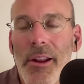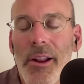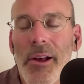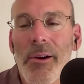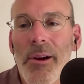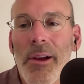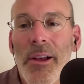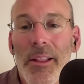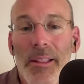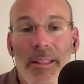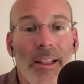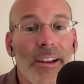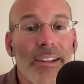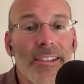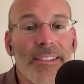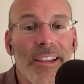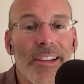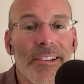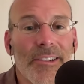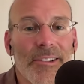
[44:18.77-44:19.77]
a lot
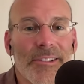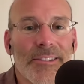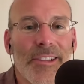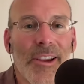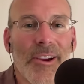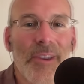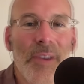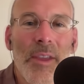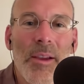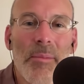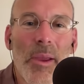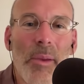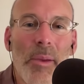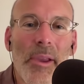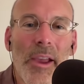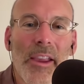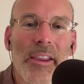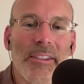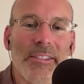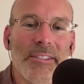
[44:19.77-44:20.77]
of signals here.
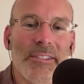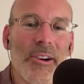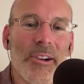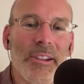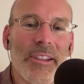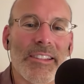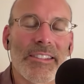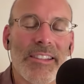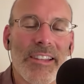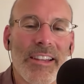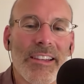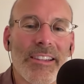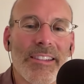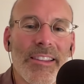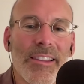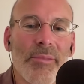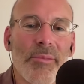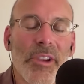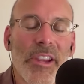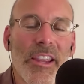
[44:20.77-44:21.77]
Maybe I can start listening to
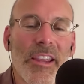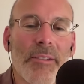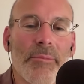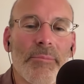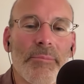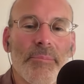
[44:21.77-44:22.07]
them again.